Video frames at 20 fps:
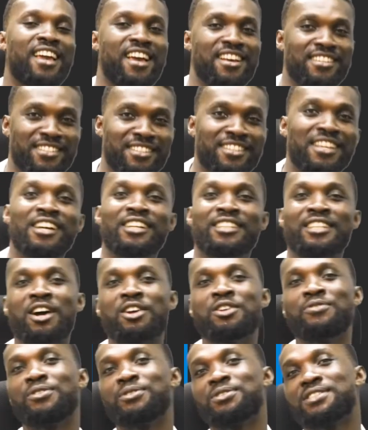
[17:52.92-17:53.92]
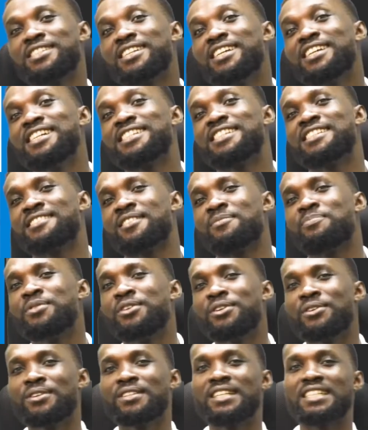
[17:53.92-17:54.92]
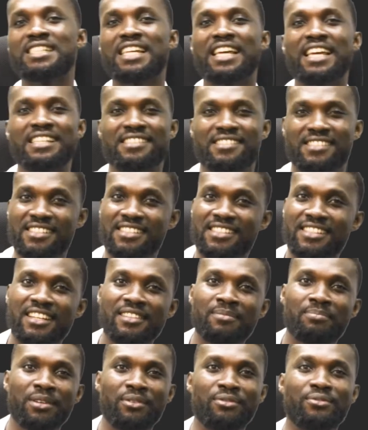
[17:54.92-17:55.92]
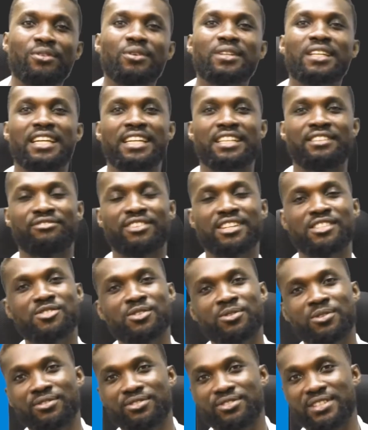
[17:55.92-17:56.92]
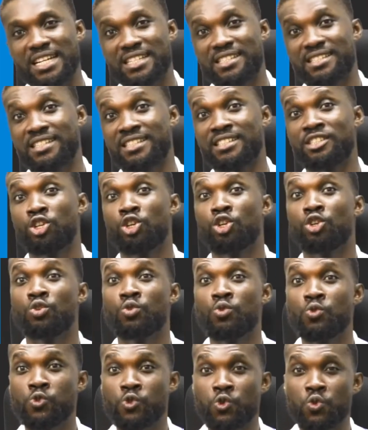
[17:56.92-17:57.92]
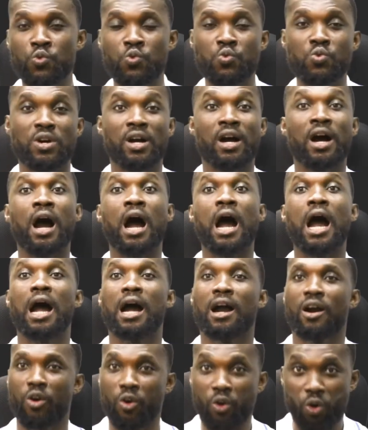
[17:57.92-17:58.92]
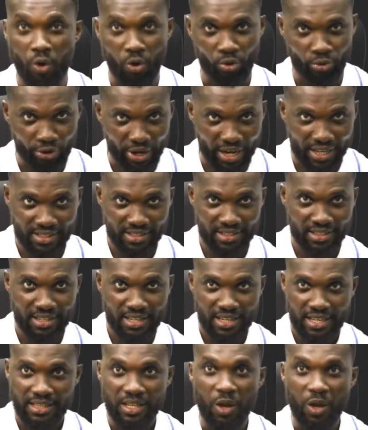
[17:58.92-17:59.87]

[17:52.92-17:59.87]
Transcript: Yes. Now, if you say it is the period that existed before the invention of writing, you are correct.